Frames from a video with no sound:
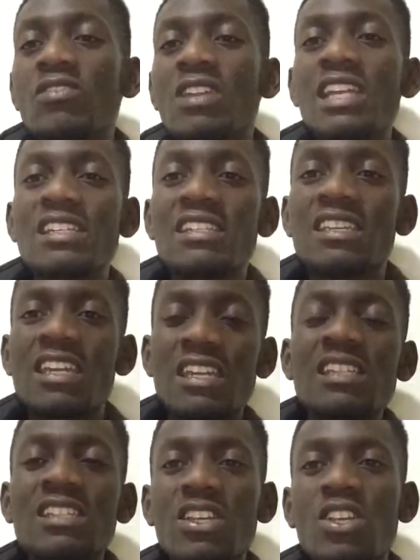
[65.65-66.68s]
ladies get
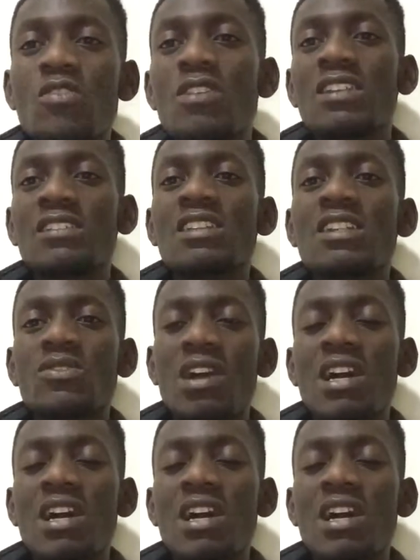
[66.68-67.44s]
insecure and start to